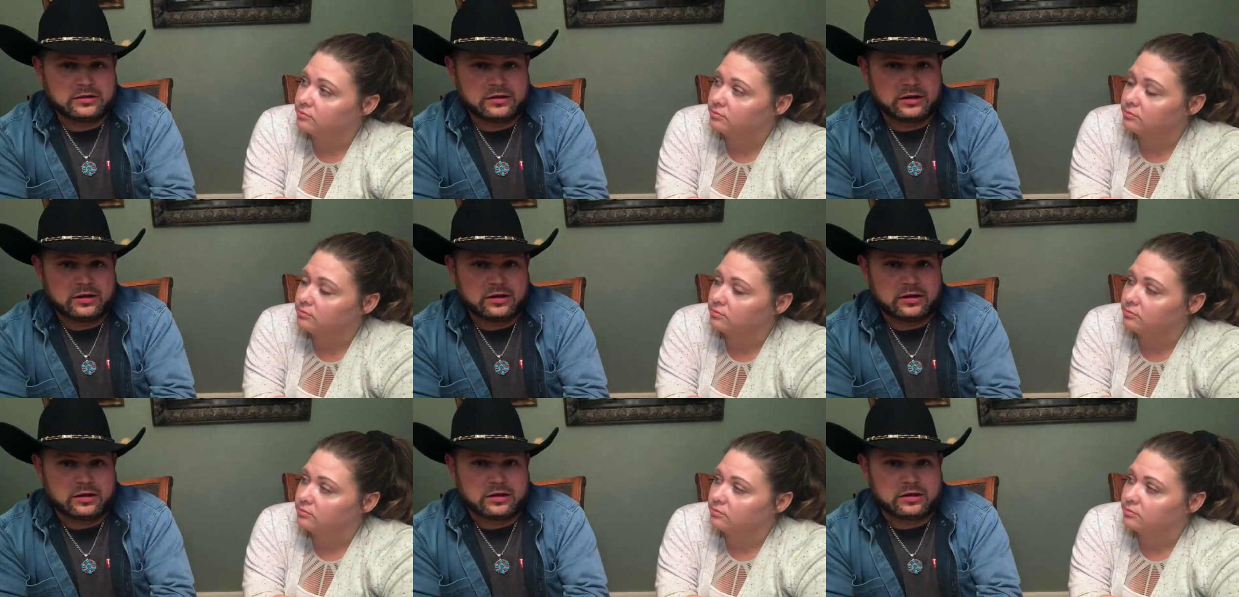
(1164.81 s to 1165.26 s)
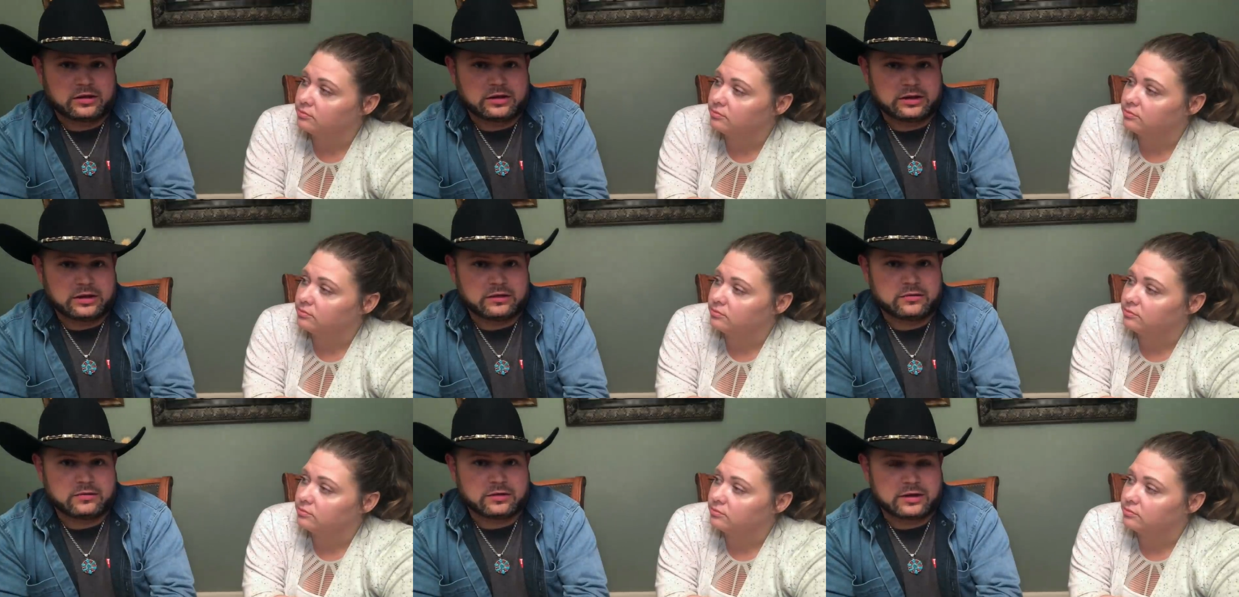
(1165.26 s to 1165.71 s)
Speaker 1: uh,
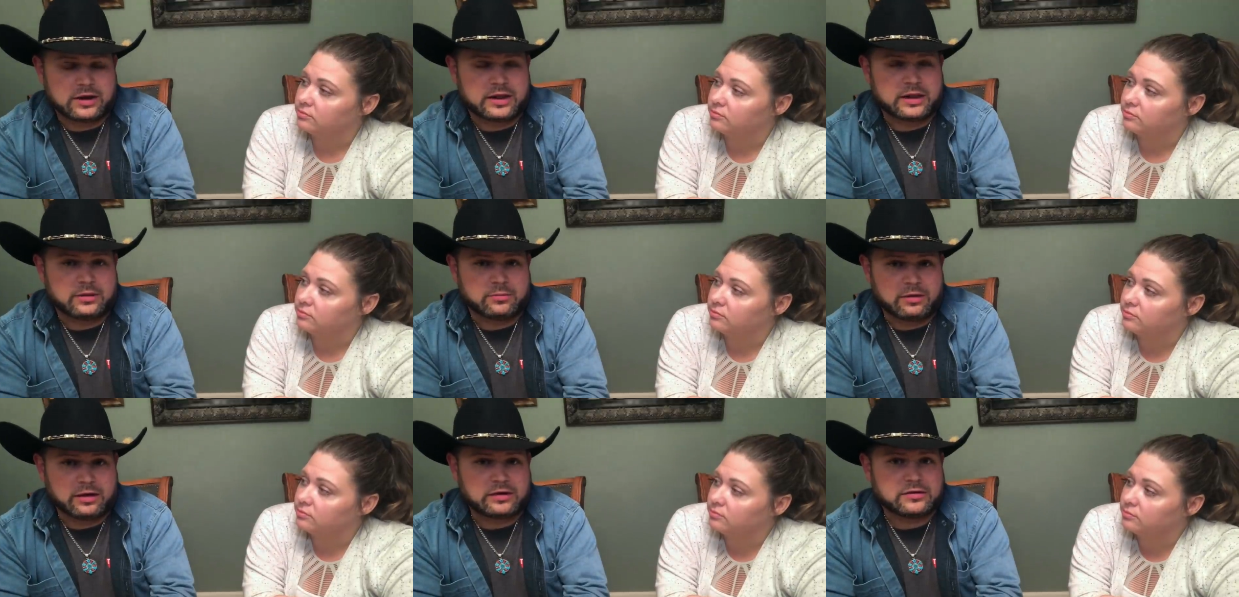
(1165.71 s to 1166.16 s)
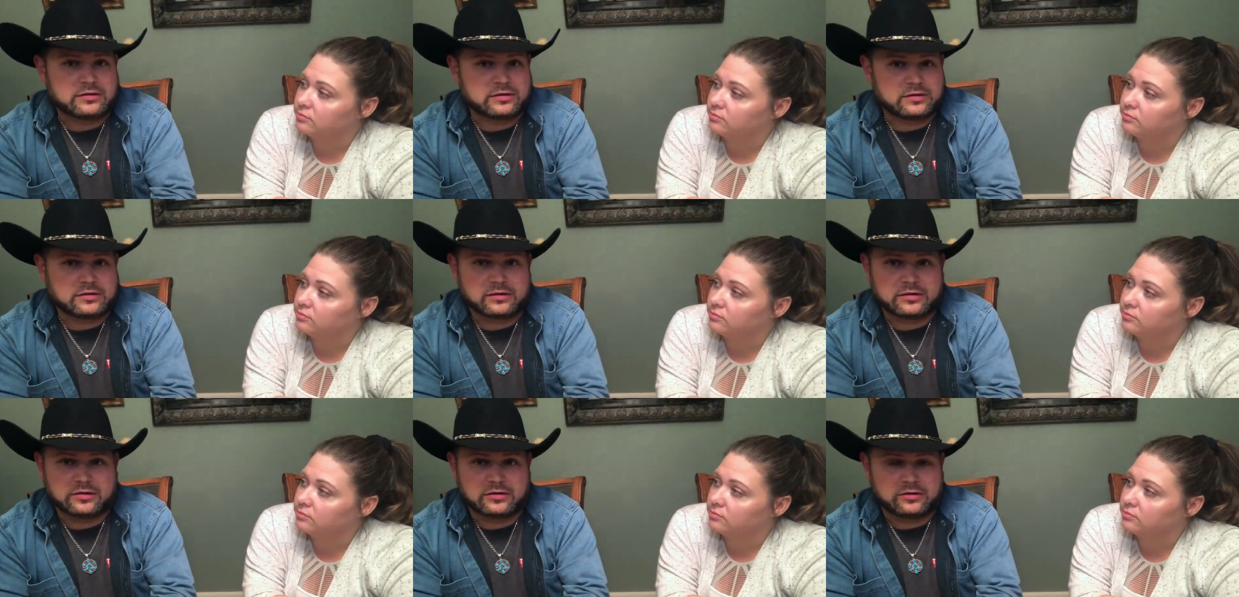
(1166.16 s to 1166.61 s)
eat on a daily
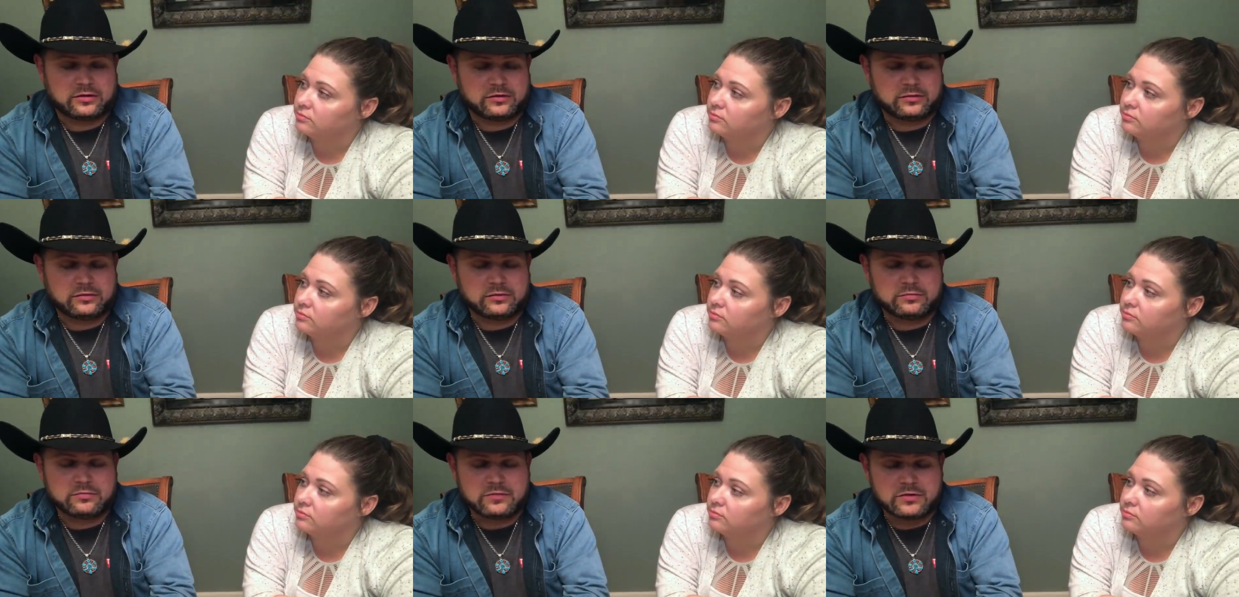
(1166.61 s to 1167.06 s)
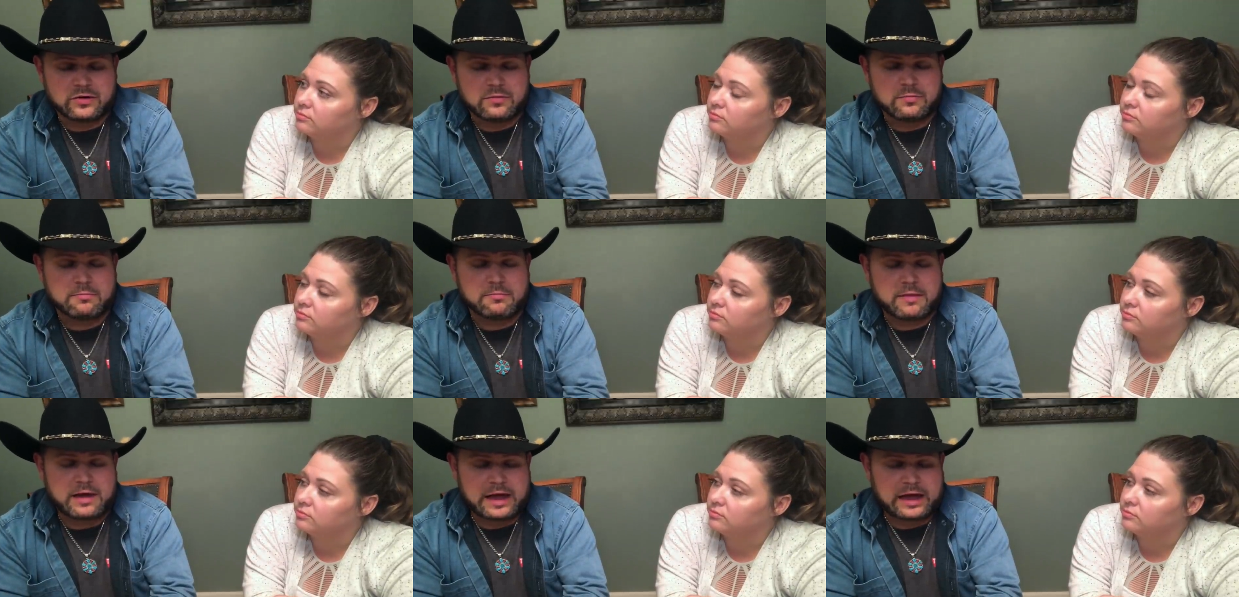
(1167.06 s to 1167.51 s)
basis because you would your
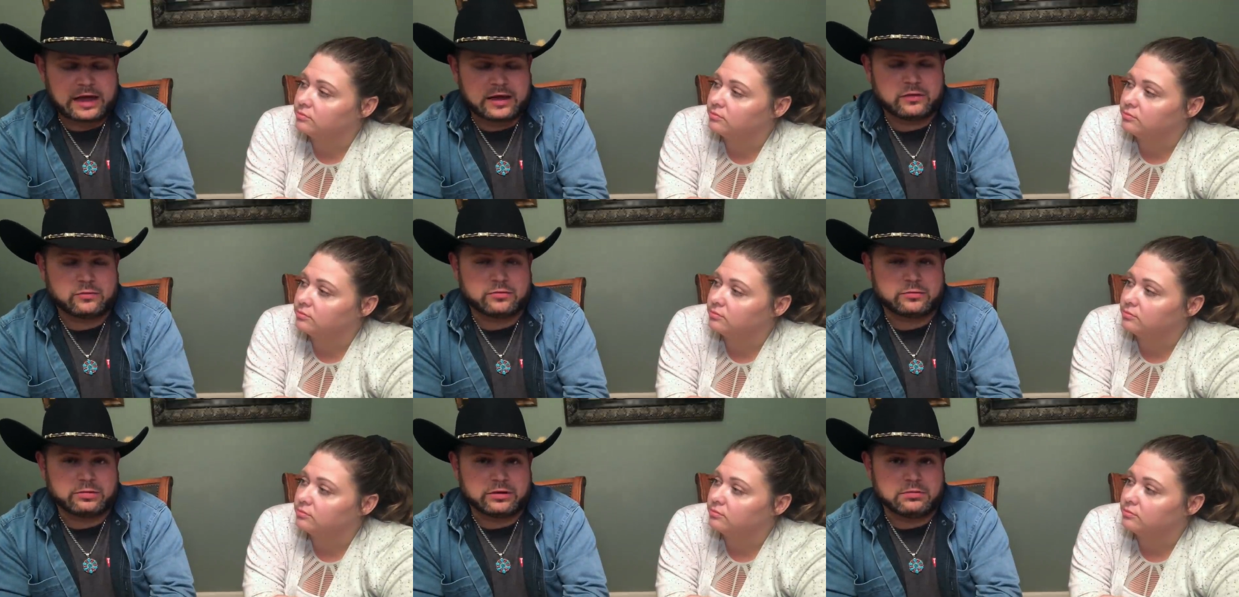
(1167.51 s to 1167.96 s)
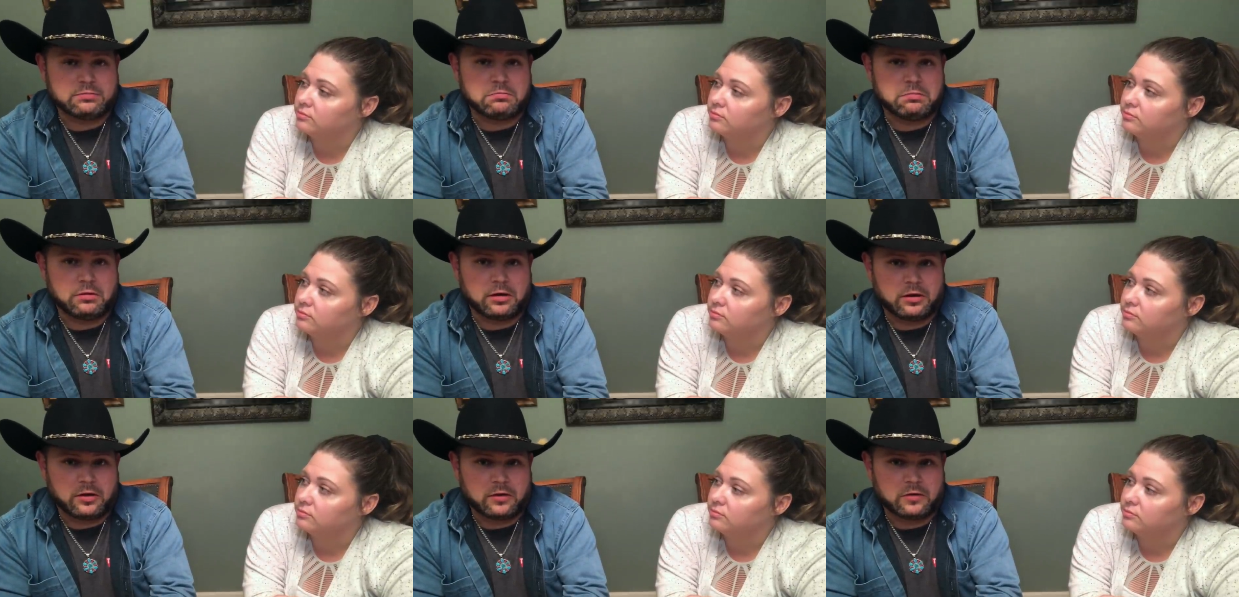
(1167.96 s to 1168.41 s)
mind would be
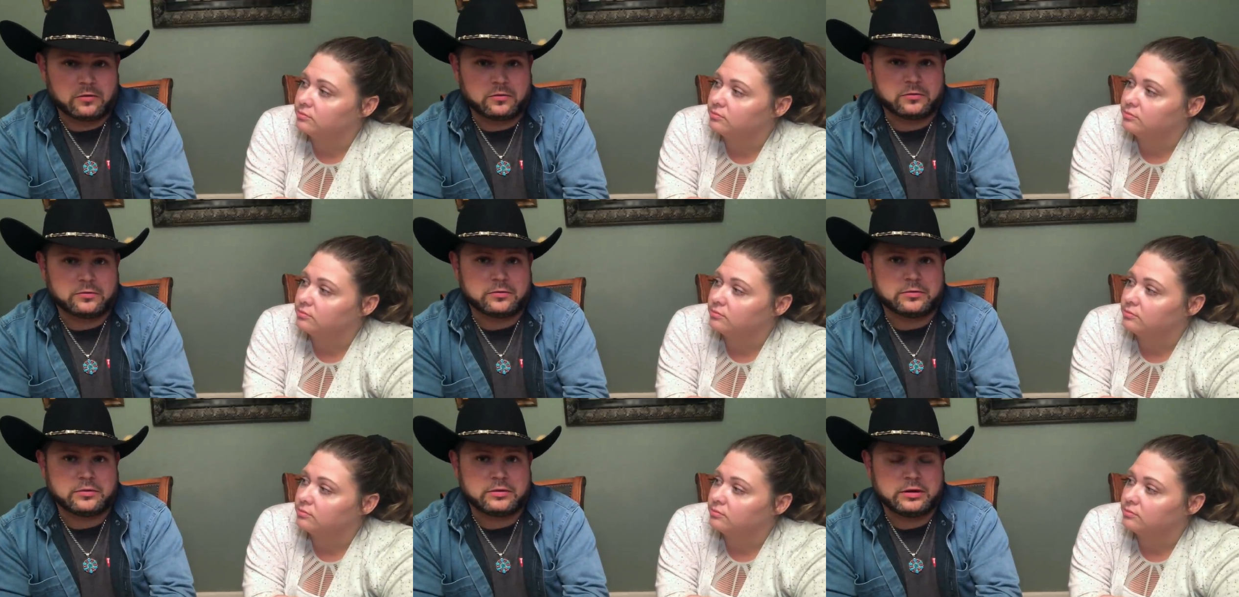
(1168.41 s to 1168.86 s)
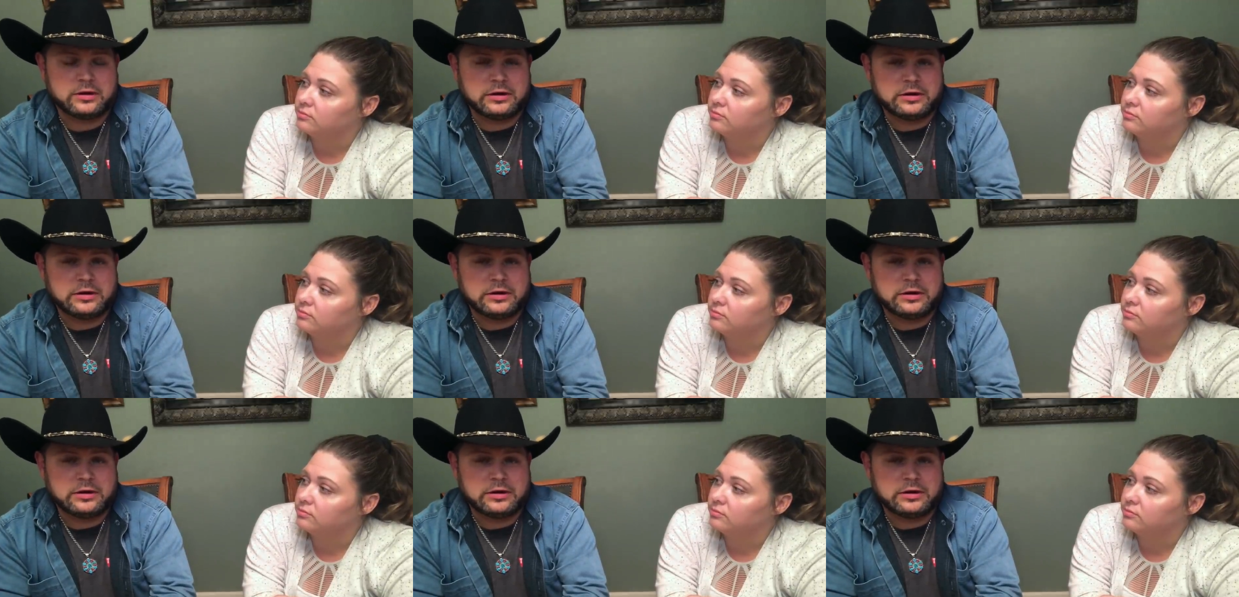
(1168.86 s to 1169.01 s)
blown